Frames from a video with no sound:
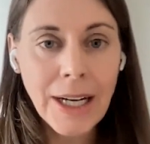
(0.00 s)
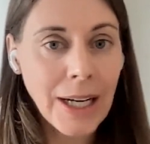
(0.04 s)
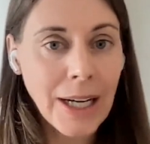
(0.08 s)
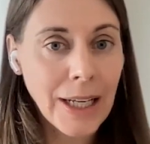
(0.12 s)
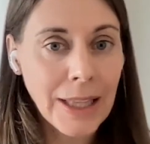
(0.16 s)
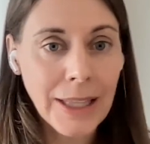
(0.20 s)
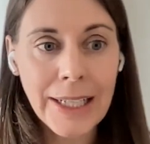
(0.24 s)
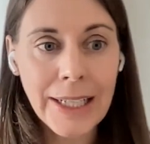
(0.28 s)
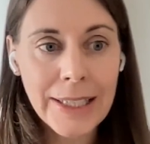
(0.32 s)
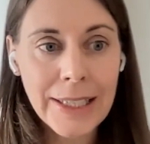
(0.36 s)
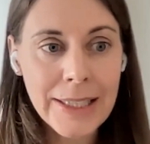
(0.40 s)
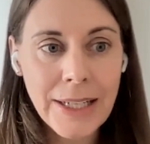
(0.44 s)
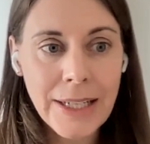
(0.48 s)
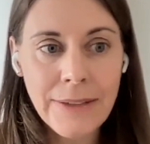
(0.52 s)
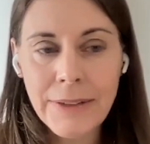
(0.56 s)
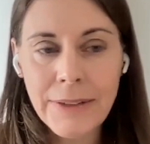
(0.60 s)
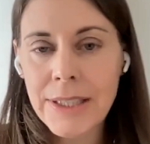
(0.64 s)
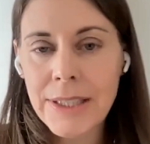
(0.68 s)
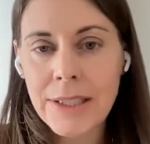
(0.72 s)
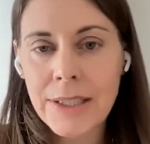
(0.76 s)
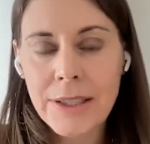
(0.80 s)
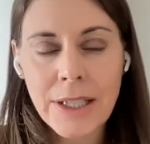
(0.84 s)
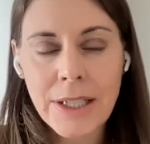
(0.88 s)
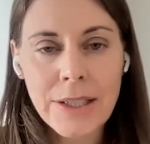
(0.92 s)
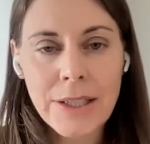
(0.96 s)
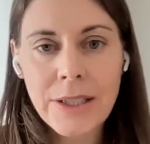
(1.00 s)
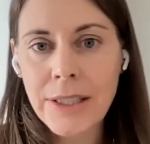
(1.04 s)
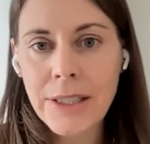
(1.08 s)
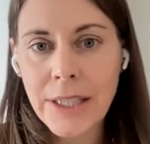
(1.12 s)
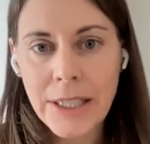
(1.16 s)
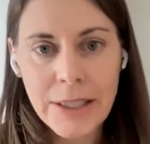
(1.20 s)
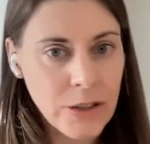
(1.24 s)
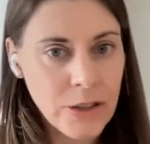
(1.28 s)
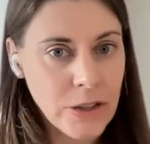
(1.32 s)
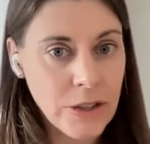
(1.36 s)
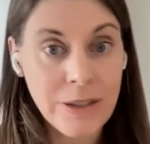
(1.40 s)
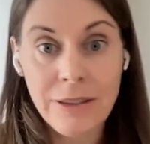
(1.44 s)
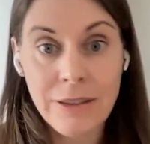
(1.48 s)
I like David's suggestion.
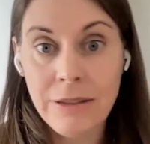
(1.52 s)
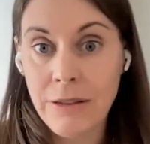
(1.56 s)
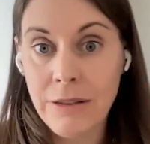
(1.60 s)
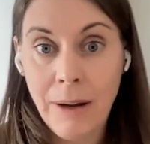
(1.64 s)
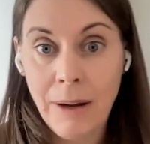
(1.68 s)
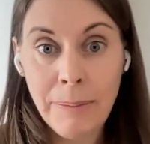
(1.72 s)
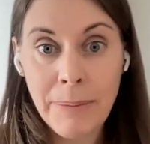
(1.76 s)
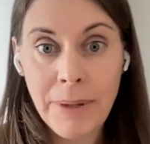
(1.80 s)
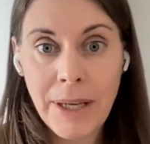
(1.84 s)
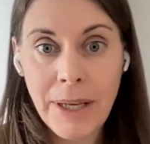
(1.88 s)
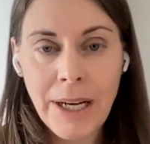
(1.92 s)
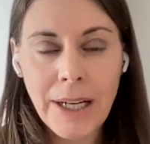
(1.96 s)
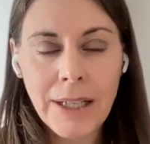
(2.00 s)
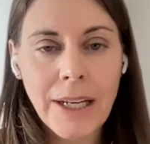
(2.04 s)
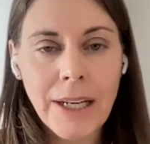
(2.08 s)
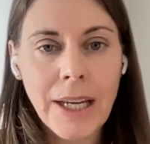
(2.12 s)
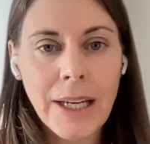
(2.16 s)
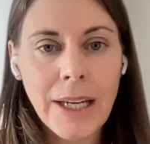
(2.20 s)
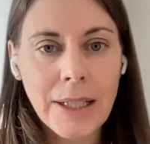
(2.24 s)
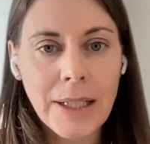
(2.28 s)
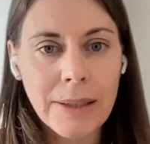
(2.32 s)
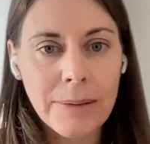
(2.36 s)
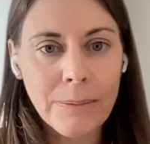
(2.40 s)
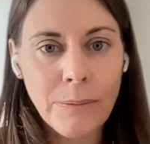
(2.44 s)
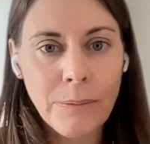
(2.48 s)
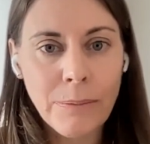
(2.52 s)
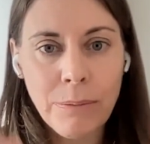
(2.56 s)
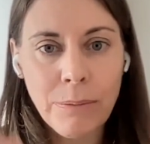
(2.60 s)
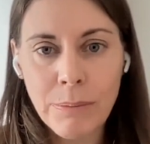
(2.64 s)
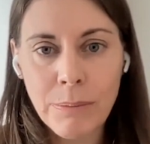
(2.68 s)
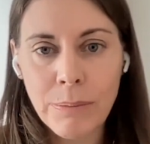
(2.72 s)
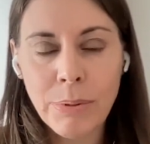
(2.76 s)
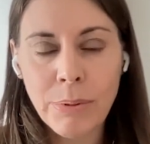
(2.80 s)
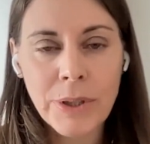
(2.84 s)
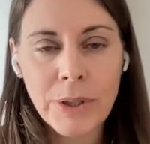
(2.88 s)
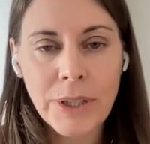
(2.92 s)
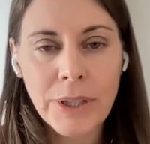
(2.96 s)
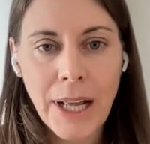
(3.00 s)
Let's just stop that and
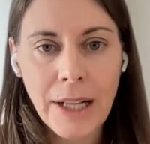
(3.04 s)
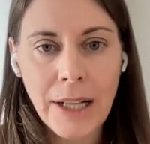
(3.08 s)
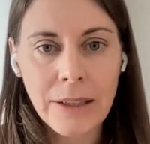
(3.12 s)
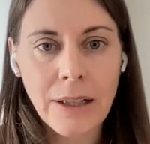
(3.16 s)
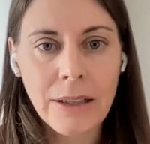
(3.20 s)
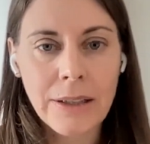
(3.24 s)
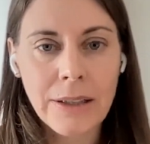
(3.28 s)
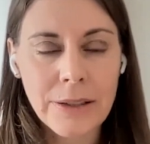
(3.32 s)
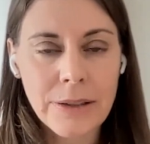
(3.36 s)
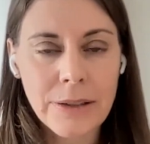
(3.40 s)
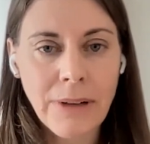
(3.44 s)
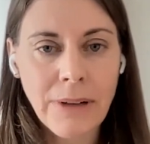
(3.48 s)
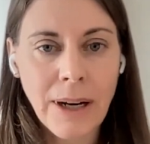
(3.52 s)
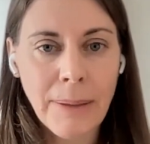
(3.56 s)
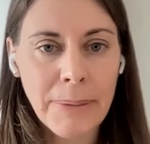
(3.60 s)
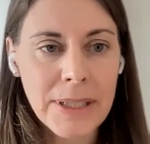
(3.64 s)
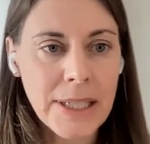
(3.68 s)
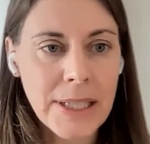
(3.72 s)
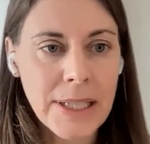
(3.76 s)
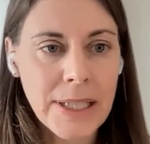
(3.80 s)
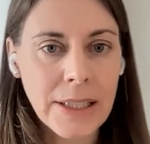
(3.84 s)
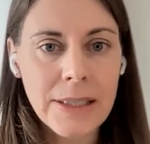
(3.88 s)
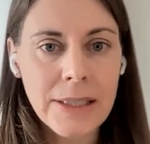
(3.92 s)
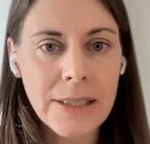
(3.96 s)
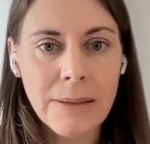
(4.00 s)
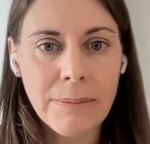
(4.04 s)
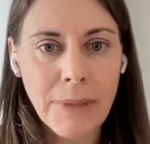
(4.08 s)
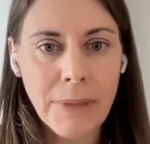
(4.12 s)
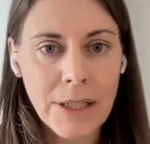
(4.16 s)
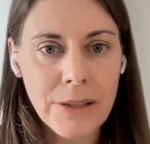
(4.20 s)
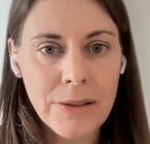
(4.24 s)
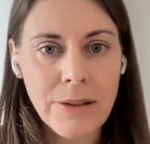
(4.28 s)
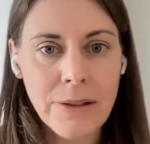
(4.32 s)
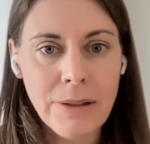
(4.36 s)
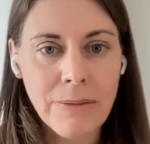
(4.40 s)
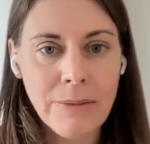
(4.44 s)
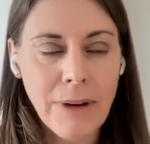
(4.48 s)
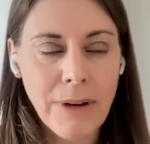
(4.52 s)
put that all into rapid tests and
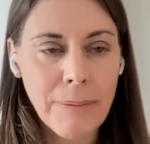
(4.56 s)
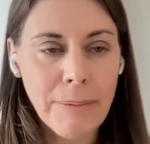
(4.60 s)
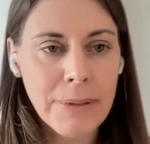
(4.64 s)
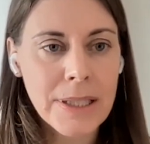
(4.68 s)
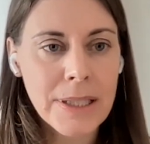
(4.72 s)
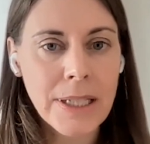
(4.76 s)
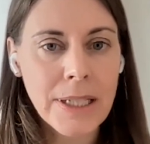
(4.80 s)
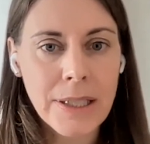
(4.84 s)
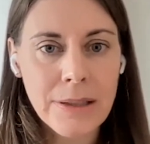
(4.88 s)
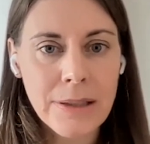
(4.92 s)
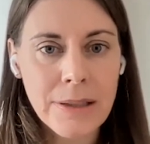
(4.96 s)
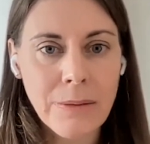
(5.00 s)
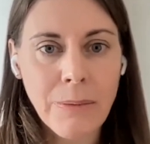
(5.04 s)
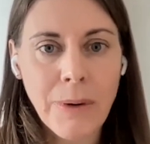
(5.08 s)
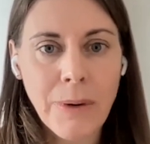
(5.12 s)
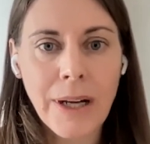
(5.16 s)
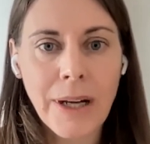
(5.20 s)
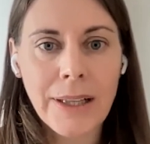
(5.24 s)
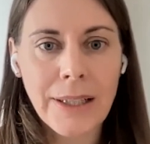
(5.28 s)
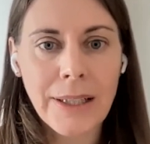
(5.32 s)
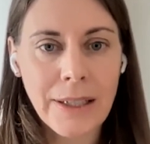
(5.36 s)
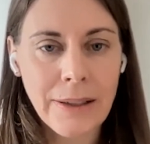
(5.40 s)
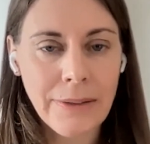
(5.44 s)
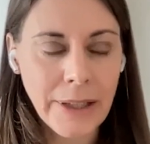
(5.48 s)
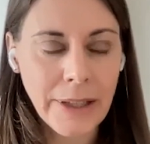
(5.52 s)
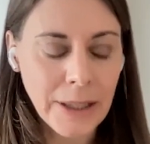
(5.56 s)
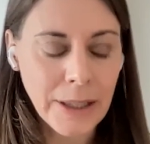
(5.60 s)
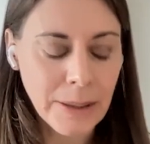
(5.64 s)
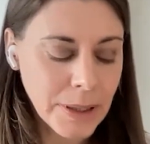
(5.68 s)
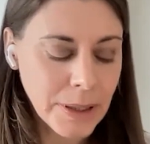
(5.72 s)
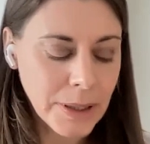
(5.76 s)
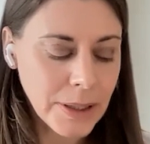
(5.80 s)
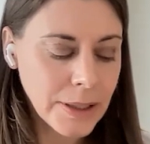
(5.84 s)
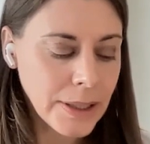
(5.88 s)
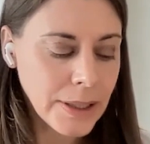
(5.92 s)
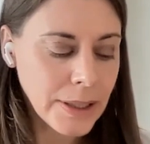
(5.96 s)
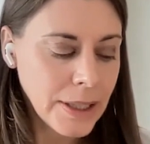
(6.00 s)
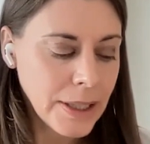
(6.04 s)
make sure that rapid tests are widely
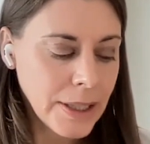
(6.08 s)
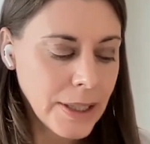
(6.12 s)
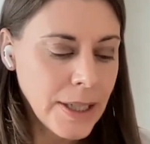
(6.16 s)
available.